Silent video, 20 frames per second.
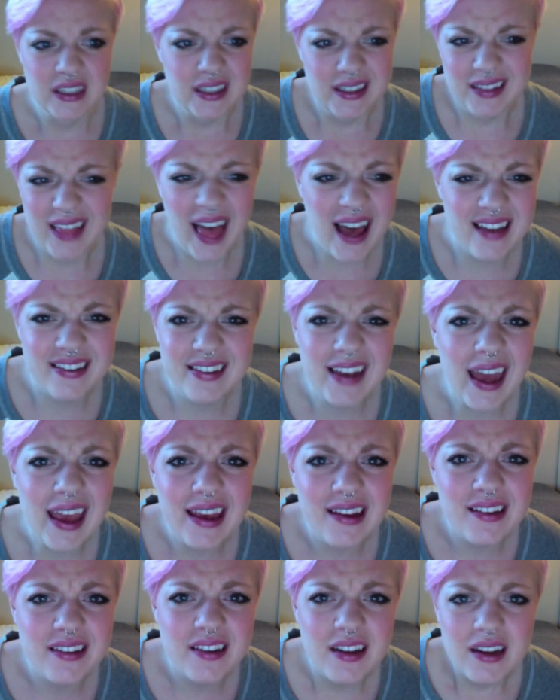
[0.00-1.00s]
Last
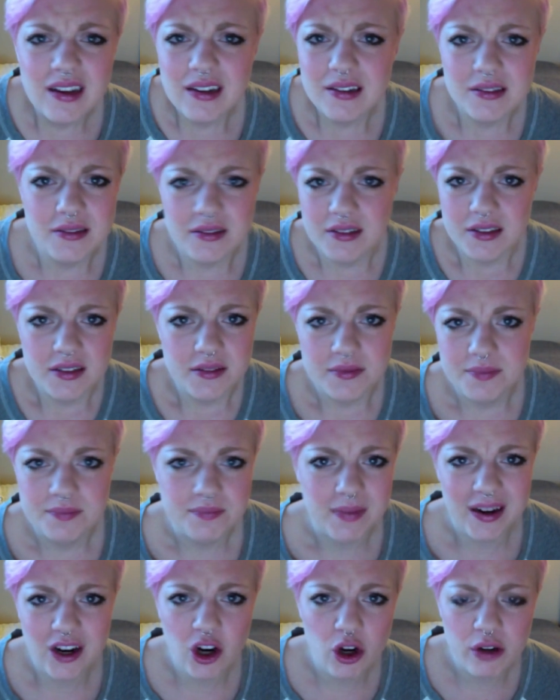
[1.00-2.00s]
night?
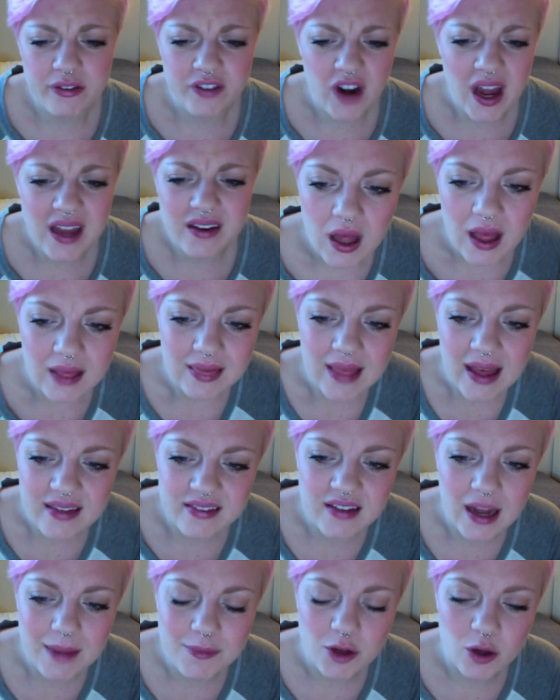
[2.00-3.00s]
My girlfriend?
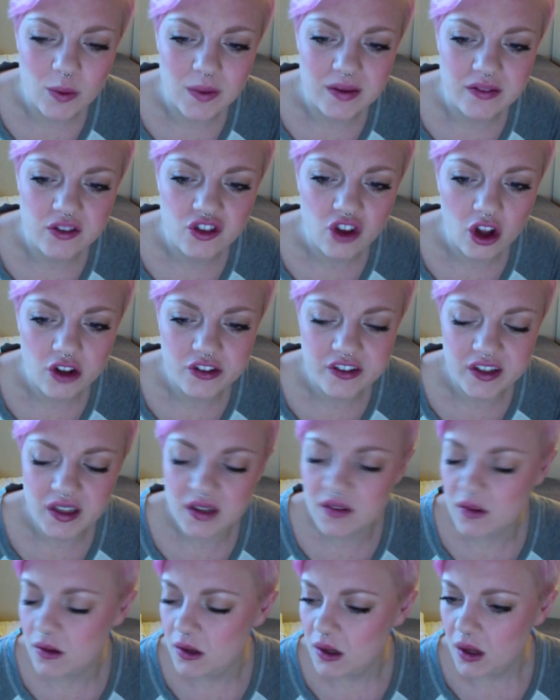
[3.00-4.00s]
Last time you were
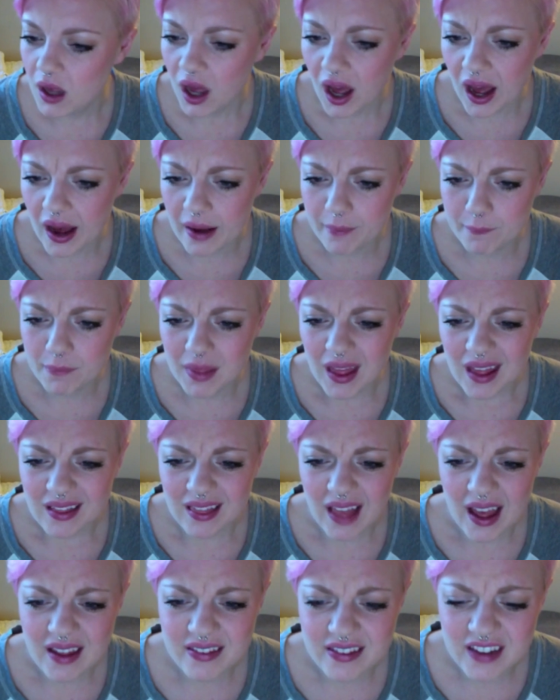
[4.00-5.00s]
insulted?
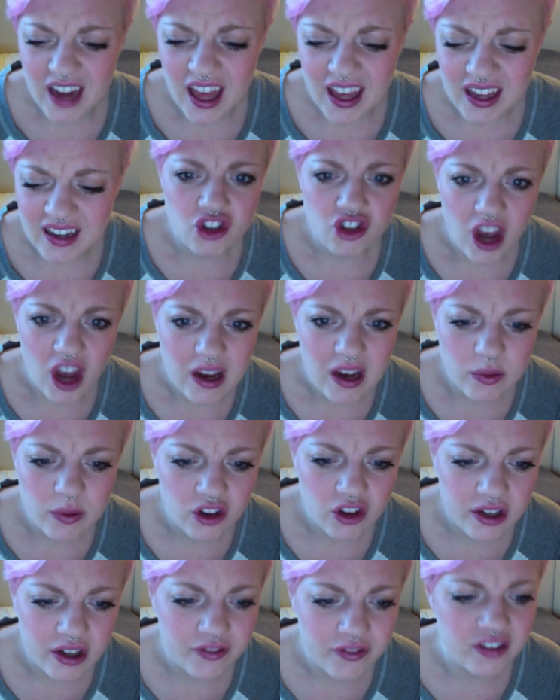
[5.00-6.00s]
Last night. Jack was
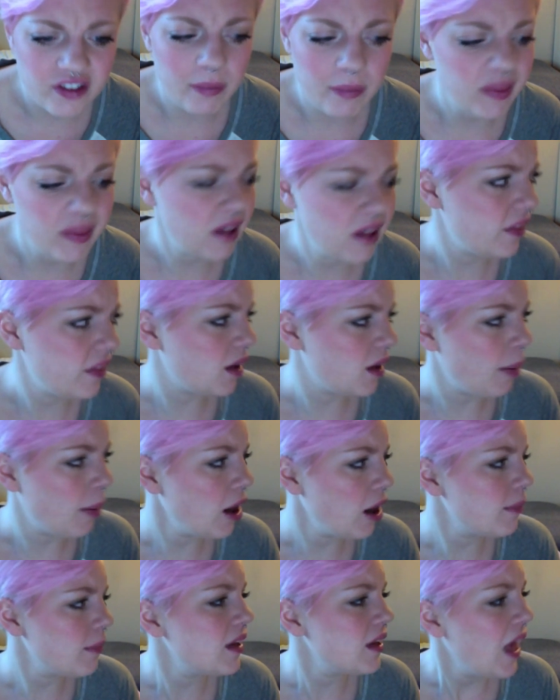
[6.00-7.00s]
looking for something in the
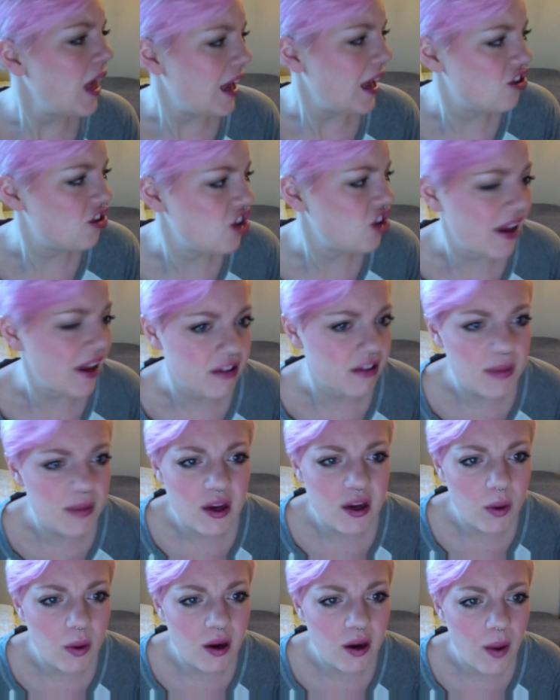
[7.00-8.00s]
apartment and she asked
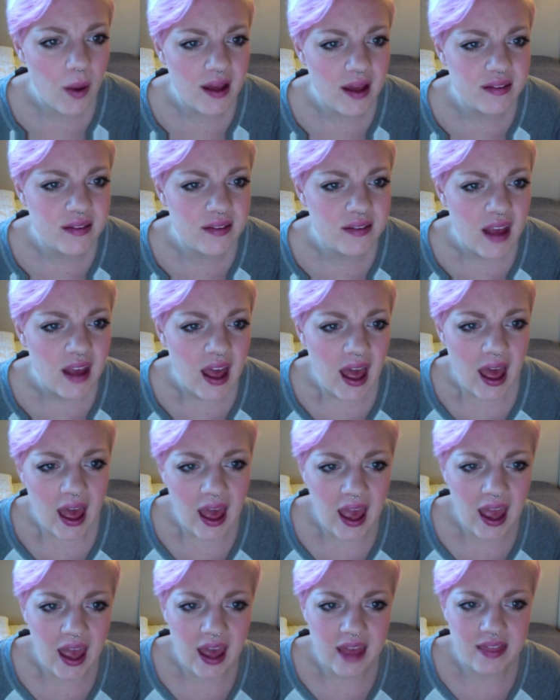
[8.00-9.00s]
me where it was
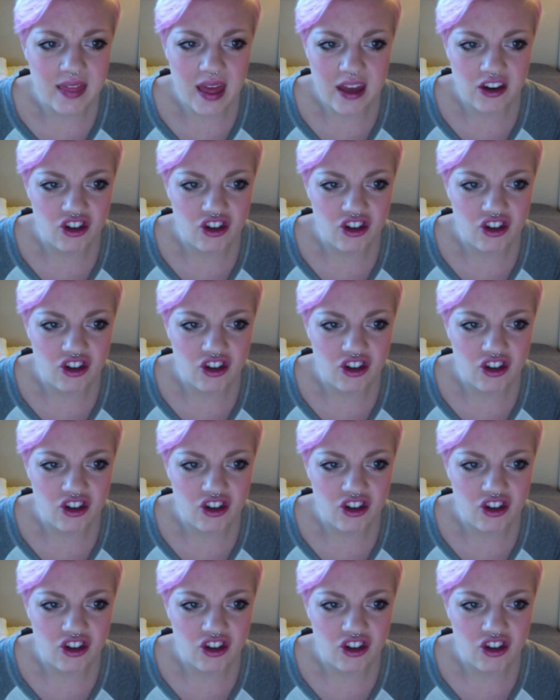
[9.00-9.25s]
and then